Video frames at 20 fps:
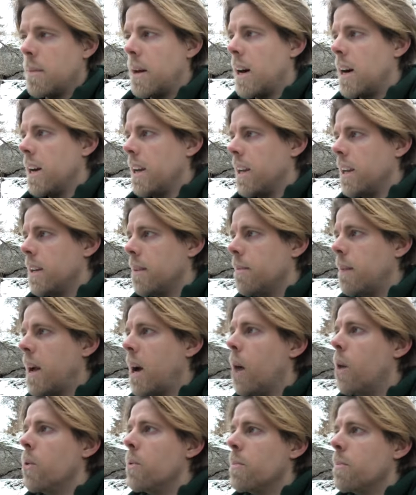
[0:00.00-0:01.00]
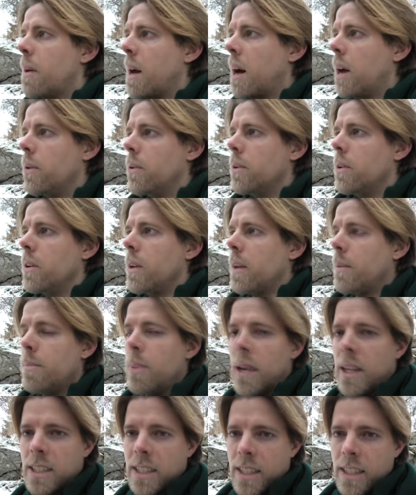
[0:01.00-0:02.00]
my own power and
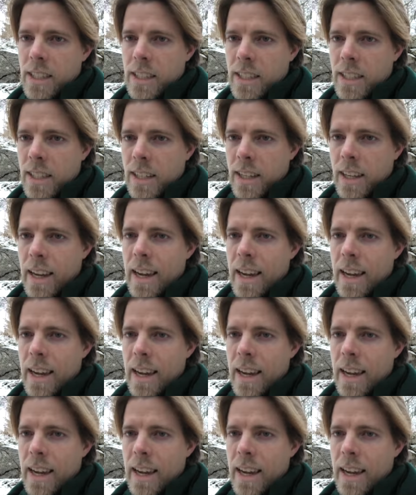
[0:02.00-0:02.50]
presence